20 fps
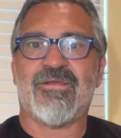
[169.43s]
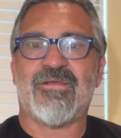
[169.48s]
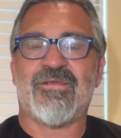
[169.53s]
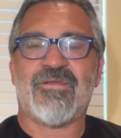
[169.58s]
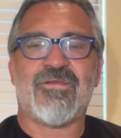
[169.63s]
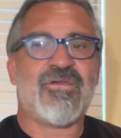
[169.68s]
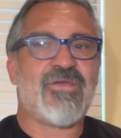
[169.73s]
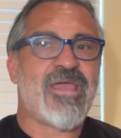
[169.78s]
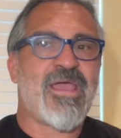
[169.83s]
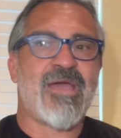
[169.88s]

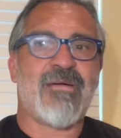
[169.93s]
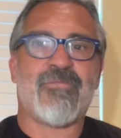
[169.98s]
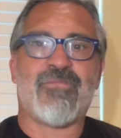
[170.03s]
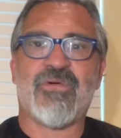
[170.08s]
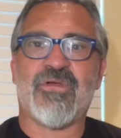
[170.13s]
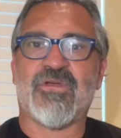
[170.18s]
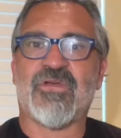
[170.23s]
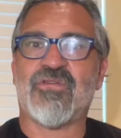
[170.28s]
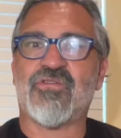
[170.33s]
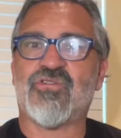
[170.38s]
You can't
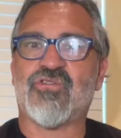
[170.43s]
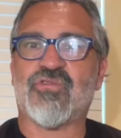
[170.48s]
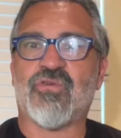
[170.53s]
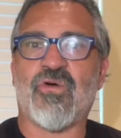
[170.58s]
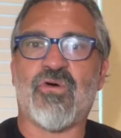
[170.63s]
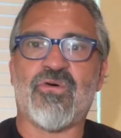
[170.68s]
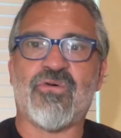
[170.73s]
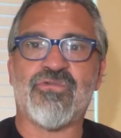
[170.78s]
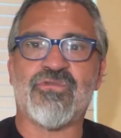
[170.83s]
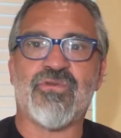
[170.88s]
put
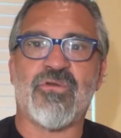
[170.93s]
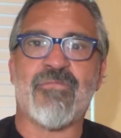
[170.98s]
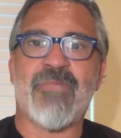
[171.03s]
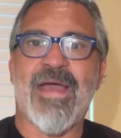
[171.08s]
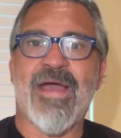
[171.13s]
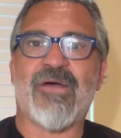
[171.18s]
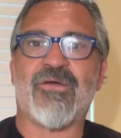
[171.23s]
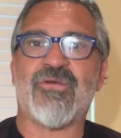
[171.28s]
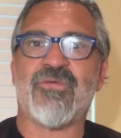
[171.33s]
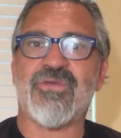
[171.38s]
controls or
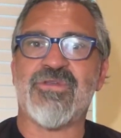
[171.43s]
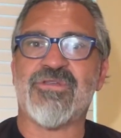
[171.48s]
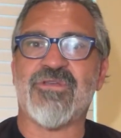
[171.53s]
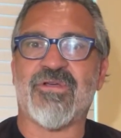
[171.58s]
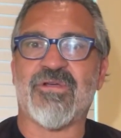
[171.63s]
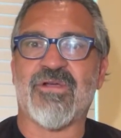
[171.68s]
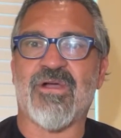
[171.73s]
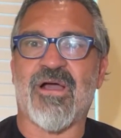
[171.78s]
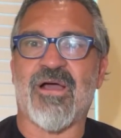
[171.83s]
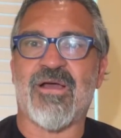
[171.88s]
boundaries
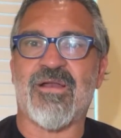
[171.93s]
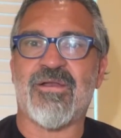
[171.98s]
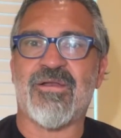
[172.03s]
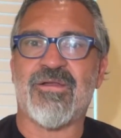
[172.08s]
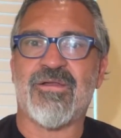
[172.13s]
on God.